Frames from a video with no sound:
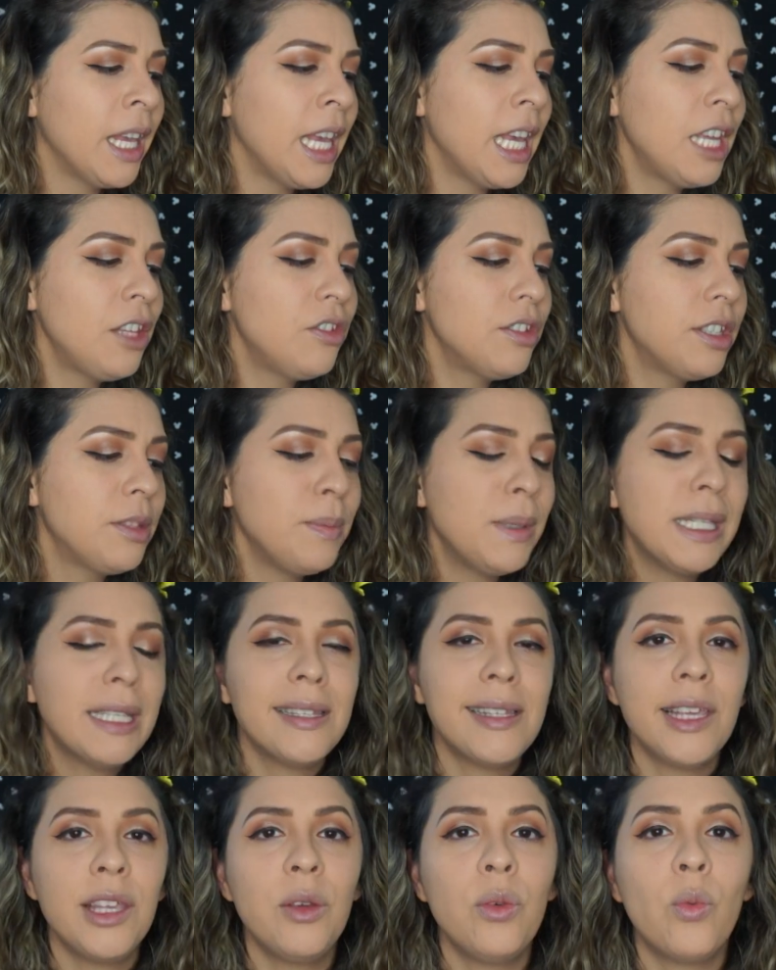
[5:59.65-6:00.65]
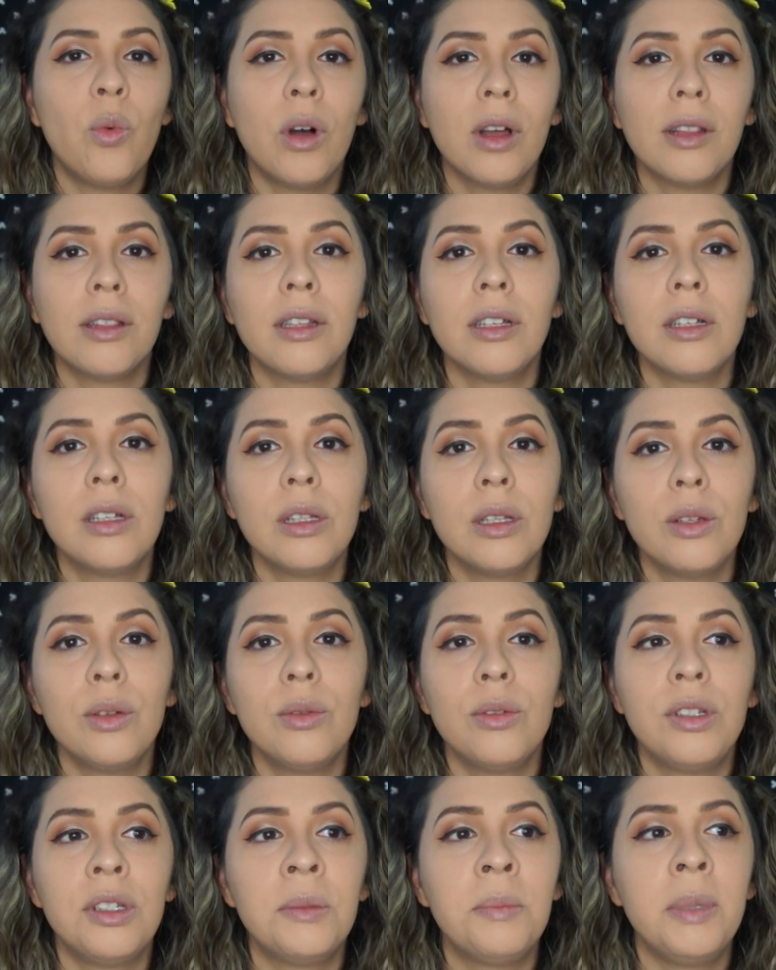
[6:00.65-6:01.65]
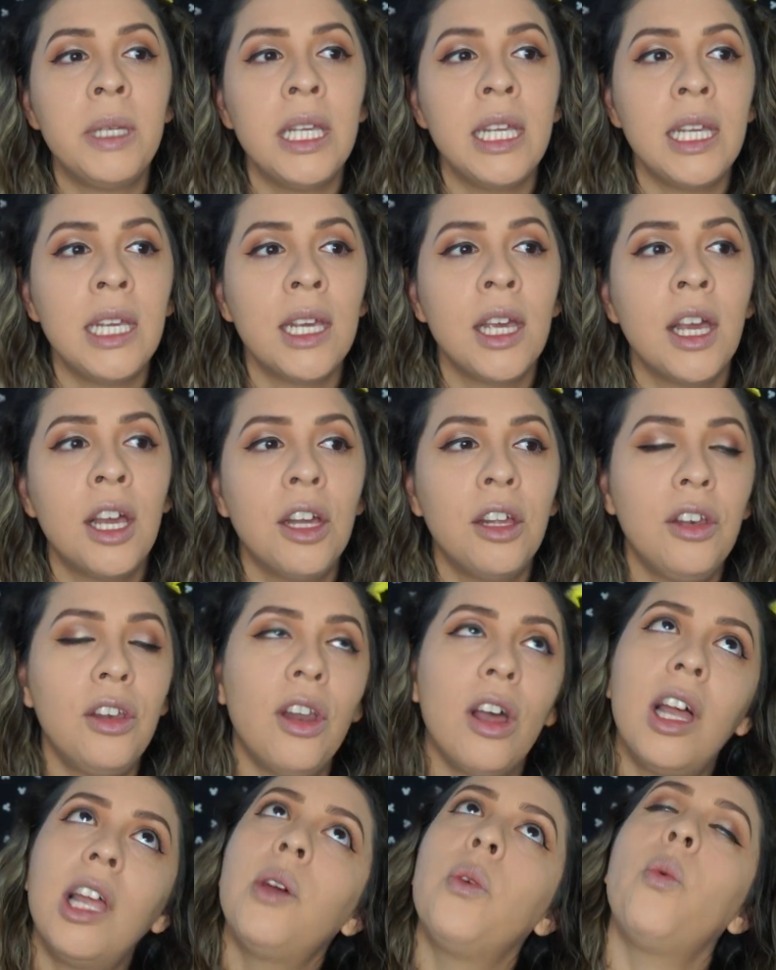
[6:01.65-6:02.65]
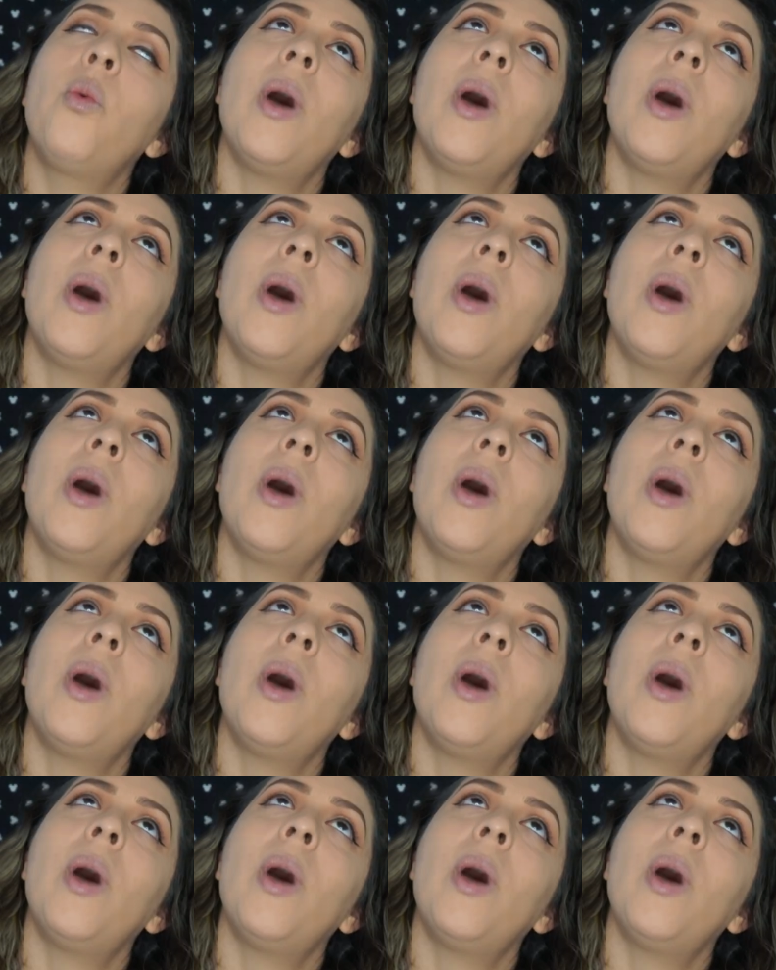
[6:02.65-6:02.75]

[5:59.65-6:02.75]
It just means that you want the glue to be not